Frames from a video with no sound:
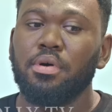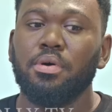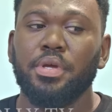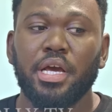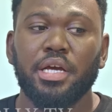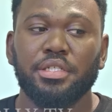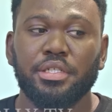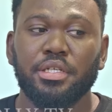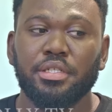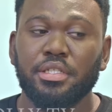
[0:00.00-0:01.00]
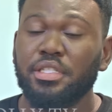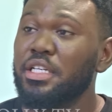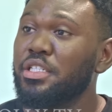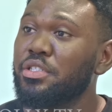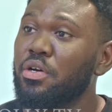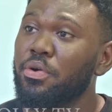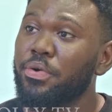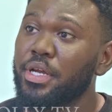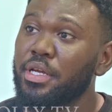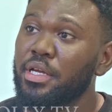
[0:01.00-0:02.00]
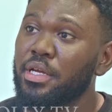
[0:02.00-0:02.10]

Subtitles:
Oh, yeah. She says she's hungry.